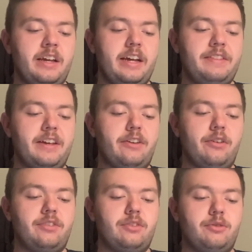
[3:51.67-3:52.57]
It then
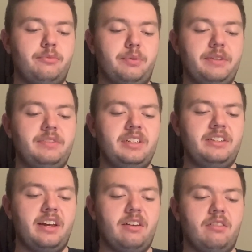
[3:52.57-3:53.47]
goes into brief
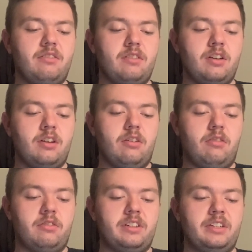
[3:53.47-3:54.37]
detail
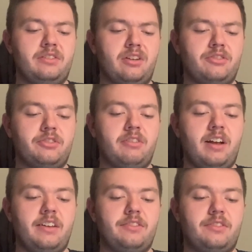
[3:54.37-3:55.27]
on
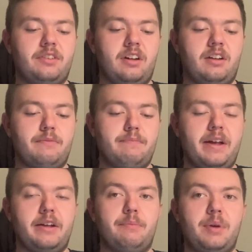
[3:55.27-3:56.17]
industrialized
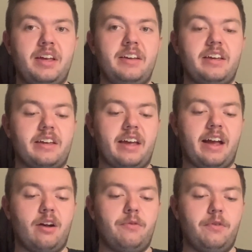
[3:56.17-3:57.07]
mega pig and
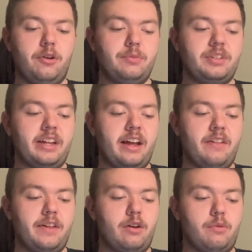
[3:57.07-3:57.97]
cow farms and how
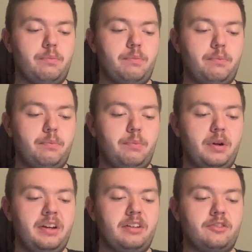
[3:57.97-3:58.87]
they are
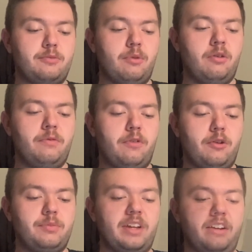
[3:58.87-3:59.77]
putting small
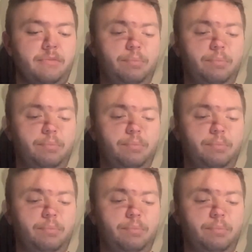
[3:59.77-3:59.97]
farms out of